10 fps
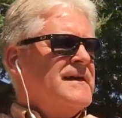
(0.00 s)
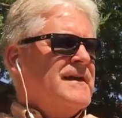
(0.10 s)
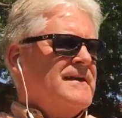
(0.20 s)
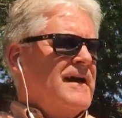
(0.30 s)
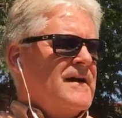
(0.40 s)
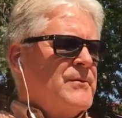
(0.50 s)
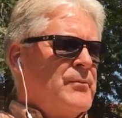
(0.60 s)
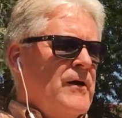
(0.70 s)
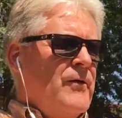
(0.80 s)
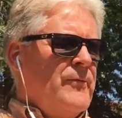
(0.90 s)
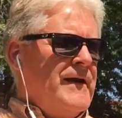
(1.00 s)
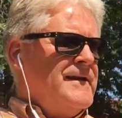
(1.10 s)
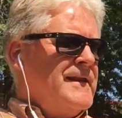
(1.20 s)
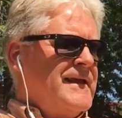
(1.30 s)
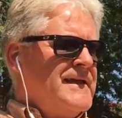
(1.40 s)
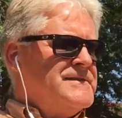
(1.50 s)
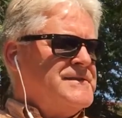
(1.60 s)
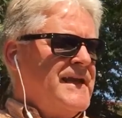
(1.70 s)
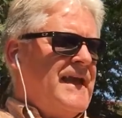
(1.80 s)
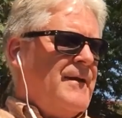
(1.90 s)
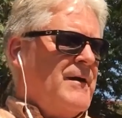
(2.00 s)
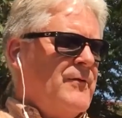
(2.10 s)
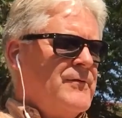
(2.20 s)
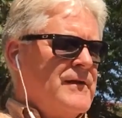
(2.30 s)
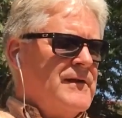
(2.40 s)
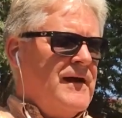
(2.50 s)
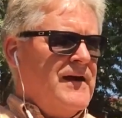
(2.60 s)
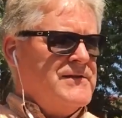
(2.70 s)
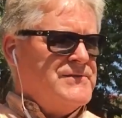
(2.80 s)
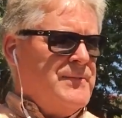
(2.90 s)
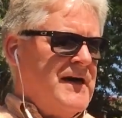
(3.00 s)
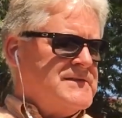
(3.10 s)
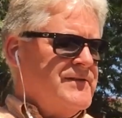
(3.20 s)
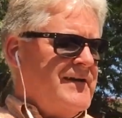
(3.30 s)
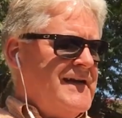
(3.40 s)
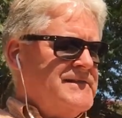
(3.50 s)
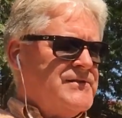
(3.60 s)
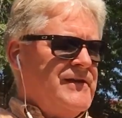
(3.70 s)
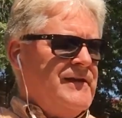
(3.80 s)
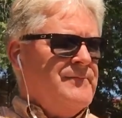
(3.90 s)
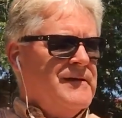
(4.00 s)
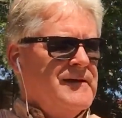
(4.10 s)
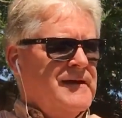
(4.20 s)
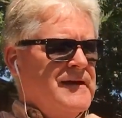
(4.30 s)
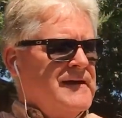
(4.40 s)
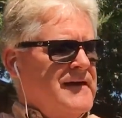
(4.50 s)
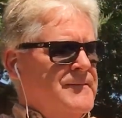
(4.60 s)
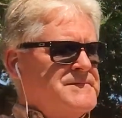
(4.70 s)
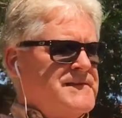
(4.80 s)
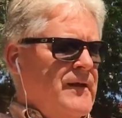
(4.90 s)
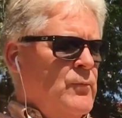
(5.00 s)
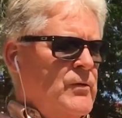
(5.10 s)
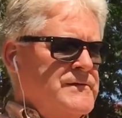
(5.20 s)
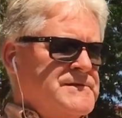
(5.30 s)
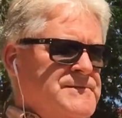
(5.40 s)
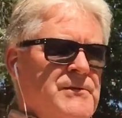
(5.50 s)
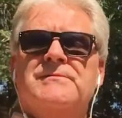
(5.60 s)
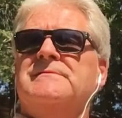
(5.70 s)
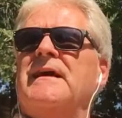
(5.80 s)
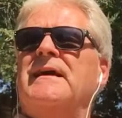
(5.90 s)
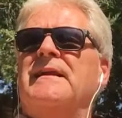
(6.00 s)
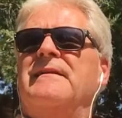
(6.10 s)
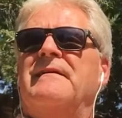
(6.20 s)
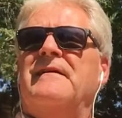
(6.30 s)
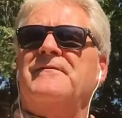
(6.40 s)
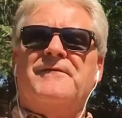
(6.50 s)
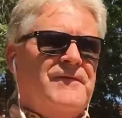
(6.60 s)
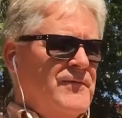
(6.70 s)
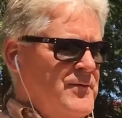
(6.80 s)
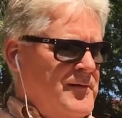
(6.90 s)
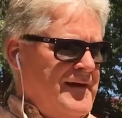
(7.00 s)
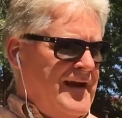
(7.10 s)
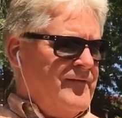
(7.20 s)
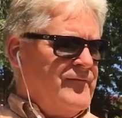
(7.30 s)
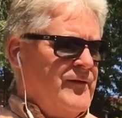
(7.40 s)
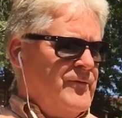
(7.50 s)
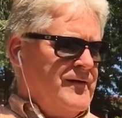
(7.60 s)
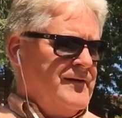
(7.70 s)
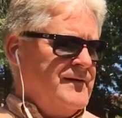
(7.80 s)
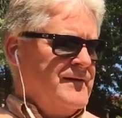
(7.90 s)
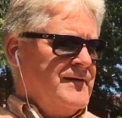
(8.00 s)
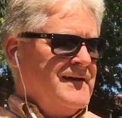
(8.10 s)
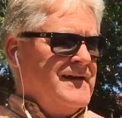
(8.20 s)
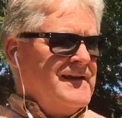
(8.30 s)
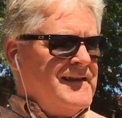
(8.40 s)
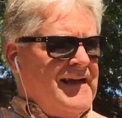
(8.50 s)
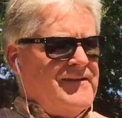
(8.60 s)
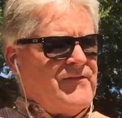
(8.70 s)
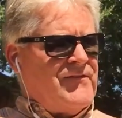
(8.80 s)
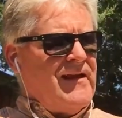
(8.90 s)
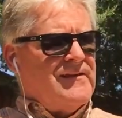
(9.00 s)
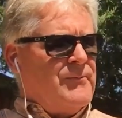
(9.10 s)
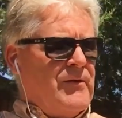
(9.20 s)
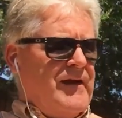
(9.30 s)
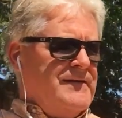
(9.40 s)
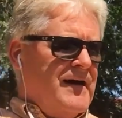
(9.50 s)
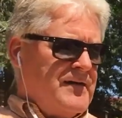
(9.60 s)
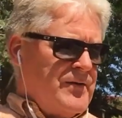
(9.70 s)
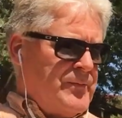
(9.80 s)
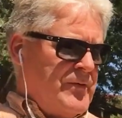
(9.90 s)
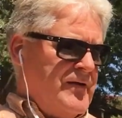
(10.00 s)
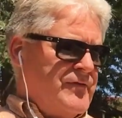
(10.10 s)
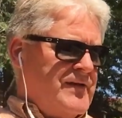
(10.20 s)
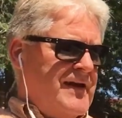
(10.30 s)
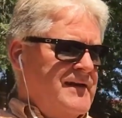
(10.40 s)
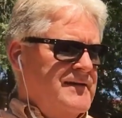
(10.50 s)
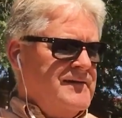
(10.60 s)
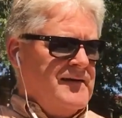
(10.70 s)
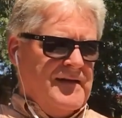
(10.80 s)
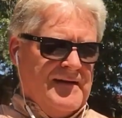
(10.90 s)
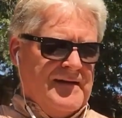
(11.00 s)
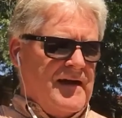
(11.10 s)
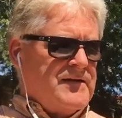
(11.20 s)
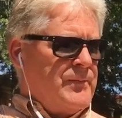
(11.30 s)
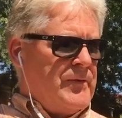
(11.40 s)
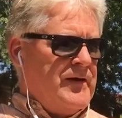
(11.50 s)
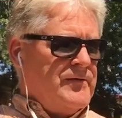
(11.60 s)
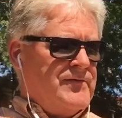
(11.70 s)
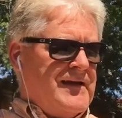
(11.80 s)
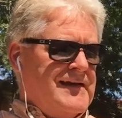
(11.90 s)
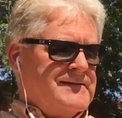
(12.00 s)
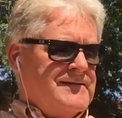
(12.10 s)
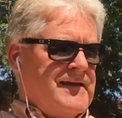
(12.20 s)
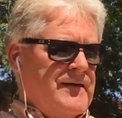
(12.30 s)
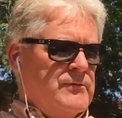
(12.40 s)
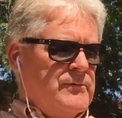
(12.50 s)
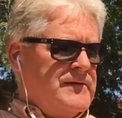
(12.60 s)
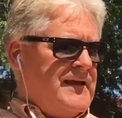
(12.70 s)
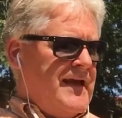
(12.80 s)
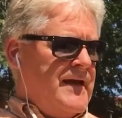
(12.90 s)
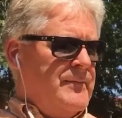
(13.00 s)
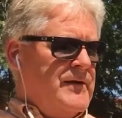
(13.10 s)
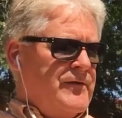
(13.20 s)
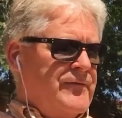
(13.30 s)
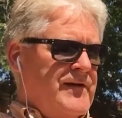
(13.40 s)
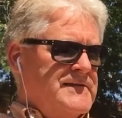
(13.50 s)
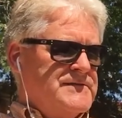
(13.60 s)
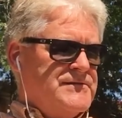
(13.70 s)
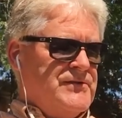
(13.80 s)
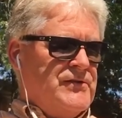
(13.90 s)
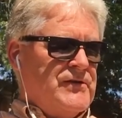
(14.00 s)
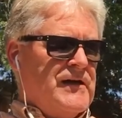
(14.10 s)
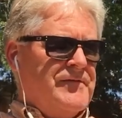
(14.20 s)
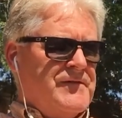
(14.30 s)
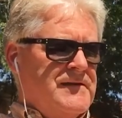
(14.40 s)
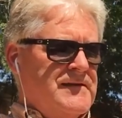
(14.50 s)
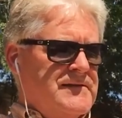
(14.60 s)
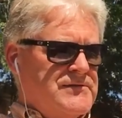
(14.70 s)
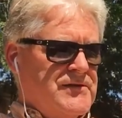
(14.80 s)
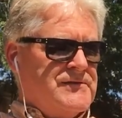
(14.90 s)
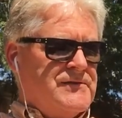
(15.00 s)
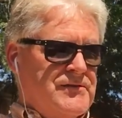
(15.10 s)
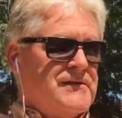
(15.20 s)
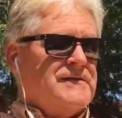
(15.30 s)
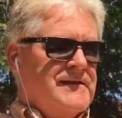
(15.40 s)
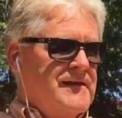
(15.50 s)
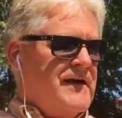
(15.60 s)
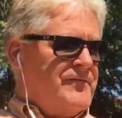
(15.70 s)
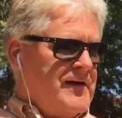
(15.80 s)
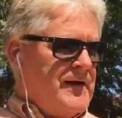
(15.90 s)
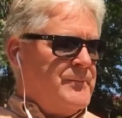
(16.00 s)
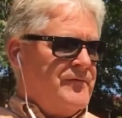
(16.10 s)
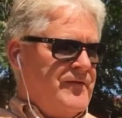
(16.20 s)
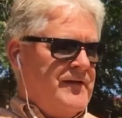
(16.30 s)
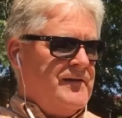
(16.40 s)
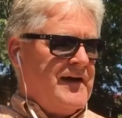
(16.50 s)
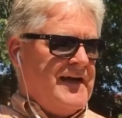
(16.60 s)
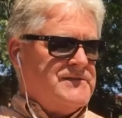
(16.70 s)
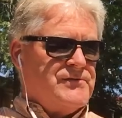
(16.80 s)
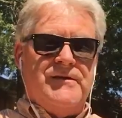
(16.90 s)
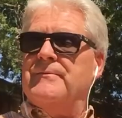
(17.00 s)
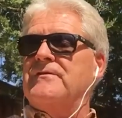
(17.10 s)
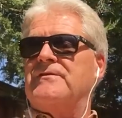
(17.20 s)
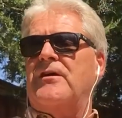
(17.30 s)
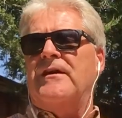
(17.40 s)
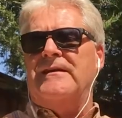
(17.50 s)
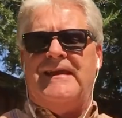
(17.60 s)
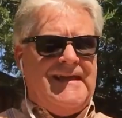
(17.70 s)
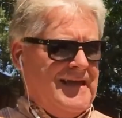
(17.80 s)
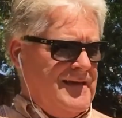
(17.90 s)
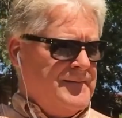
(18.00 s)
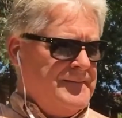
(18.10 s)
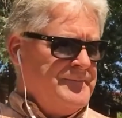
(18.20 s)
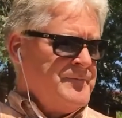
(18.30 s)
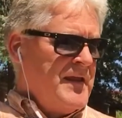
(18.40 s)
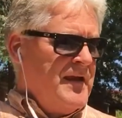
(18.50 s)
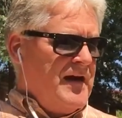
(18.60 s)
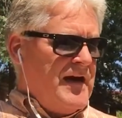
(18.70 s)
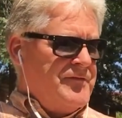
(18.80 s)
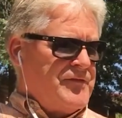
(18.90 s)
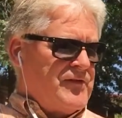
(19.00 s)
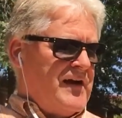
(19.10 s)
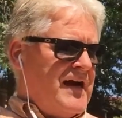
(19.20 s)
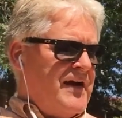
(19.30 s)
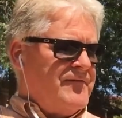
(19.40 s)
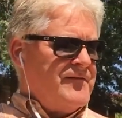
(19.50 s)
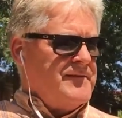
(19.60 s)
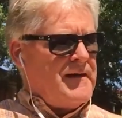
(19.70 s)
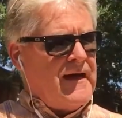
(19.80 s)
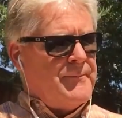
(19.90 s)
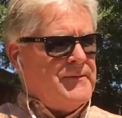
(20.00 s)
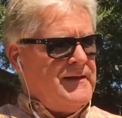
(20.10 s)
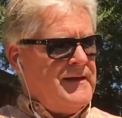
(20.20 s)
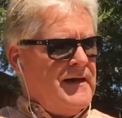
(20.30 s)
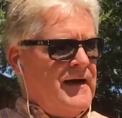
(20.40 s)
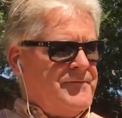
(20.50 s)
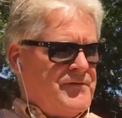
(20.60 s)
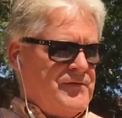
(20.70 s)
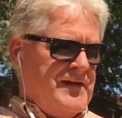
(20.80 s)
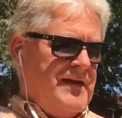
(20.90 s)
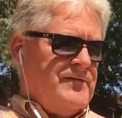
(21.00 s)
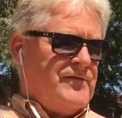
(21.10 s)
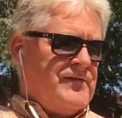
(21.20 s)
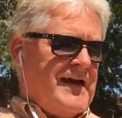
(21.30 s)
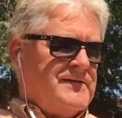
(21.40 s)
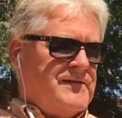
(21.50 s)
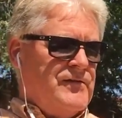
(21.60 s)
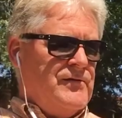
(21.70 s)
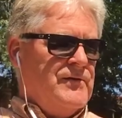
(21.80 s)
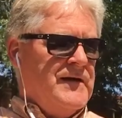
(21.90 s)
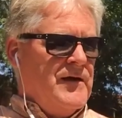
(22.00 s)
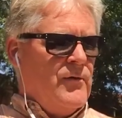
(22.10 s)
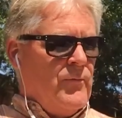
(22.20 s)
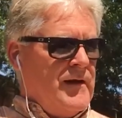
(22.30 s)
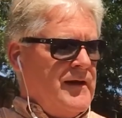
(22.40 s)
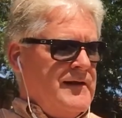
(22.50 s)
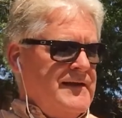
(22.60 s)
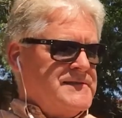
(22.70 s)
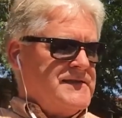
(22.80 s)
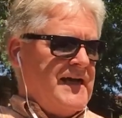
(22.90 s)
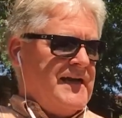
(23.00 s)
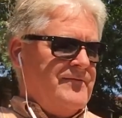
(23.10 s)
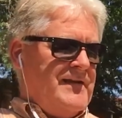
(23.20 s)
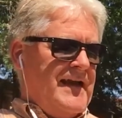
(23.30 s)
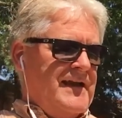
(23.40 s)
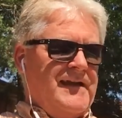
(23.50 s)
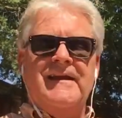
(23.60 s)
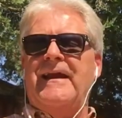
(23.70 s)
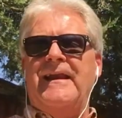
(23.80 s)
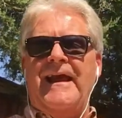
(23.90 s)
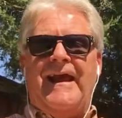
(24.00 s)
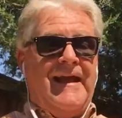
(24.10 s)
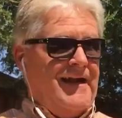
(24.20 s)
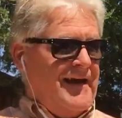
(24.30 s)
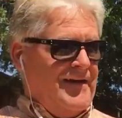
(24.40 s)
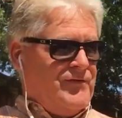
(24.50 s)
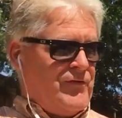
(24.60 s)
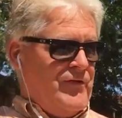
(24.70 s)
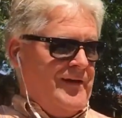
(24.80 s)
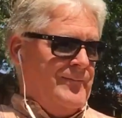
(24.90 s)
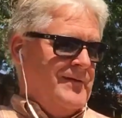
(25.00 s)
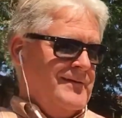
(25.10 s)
Dr. Perel went into the kitchen and came out with a large box of ice cream, cups, and wooden spoons, enough for everyone. "Let's celebrate," Dr. Perel said. Dr. Perel sat at the table with Cam and her friends. She took the lid off a cup of vanilla ice cream and started to eat. Officer Oppen and Officer Davis sat too, one on each side of Danny, and ate ice cream.